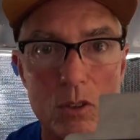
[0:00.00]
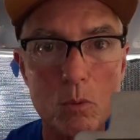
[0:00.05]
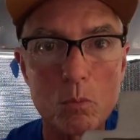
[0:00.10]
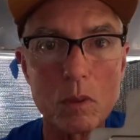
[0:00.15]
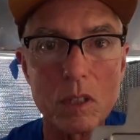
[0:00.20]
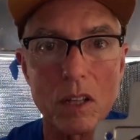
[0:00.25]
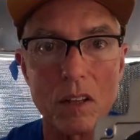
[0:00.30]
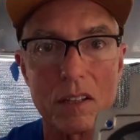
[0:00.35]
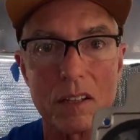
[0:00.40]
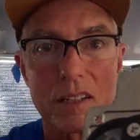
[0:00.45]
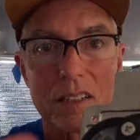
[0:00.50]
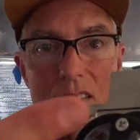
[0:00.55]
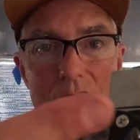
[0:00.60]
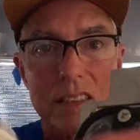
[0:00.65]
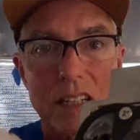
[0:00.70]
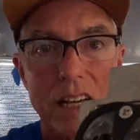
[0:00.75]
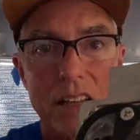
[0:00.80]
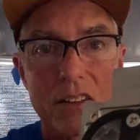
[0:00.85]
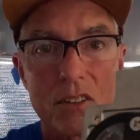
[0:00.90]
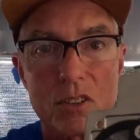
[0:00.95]
will be on the
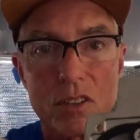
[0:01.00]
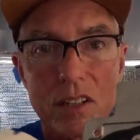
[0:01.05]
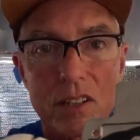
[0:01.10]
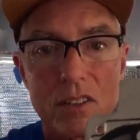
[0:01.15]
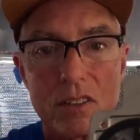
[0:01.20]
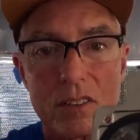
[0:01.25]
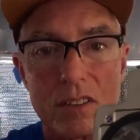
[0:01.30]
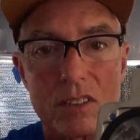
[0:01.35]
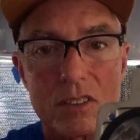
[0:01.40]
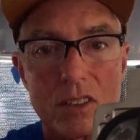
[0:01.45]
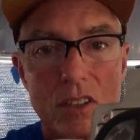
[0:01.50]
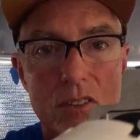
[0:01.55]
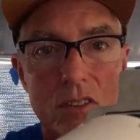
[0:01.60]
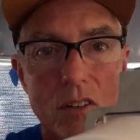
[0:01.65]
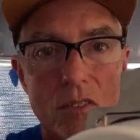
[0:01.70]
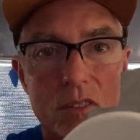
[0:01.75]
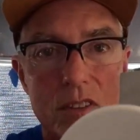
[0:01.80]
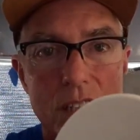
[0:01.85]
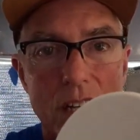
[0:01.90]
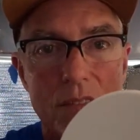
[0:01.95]
inside of the trailer, and this goes
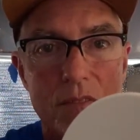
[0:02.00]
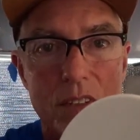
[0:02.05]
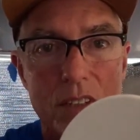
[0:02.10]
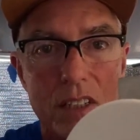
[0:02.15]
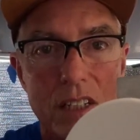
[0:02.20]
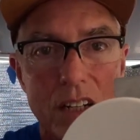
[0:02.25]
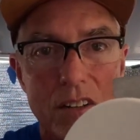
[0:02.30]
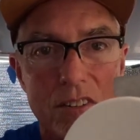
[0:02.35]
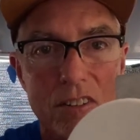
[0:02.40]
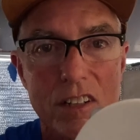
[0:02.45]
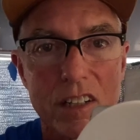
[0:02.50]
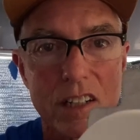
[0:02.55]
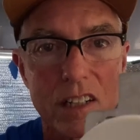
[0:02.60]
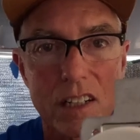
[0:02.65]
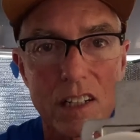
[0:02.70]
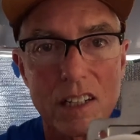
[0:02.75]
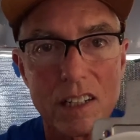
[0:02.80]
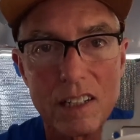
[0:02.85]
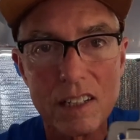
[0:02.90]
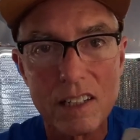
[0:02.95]
over the top to cover it.
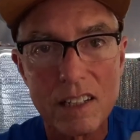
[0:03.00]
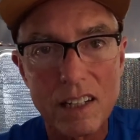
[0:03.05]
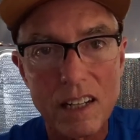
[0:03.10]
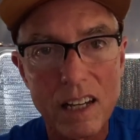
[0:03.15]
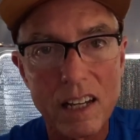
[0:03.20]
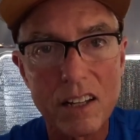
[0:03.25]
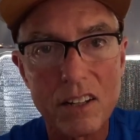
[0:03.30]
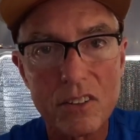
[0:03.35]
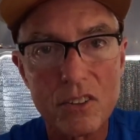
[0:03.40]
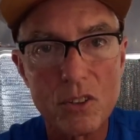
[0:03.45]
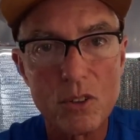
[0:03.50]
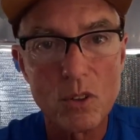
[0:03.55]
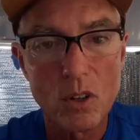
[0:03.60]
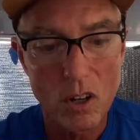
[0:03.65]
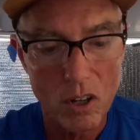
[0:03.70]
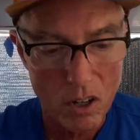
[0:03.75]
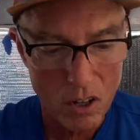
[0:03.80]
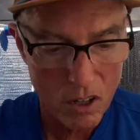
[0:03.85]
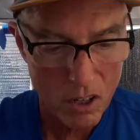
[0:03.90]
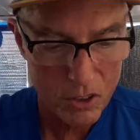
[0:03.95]
And you
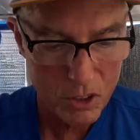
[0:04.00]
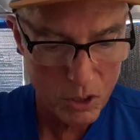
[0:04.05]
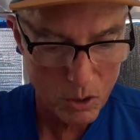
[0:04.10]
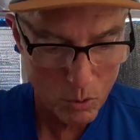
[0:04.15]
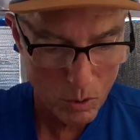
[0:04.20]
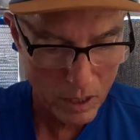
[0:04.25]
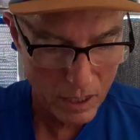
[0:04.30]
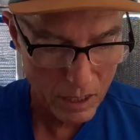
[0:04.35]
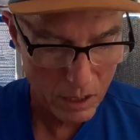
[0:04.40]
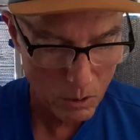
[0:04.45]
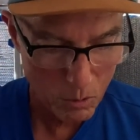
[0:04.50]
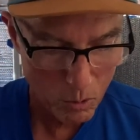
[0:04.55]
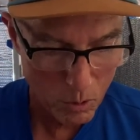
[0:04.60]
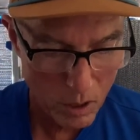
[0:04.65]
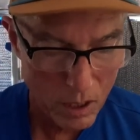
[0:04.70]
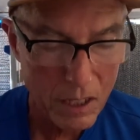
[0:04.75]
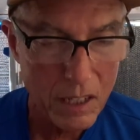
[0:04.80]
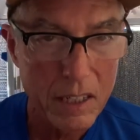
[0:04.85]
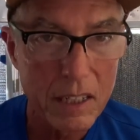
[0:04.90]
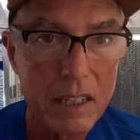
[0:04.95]
are on your way to
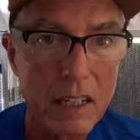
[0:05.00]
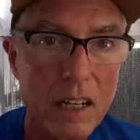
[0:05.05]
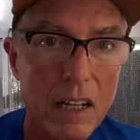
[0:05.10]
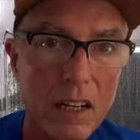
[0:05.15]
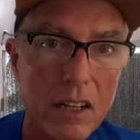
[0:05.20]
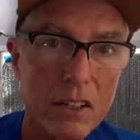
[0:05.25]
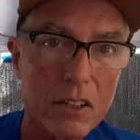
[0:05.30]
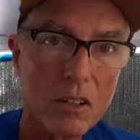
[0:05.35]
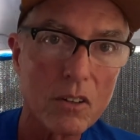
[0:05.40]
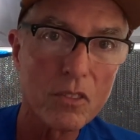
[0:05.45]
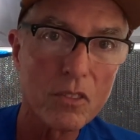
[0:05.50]
running your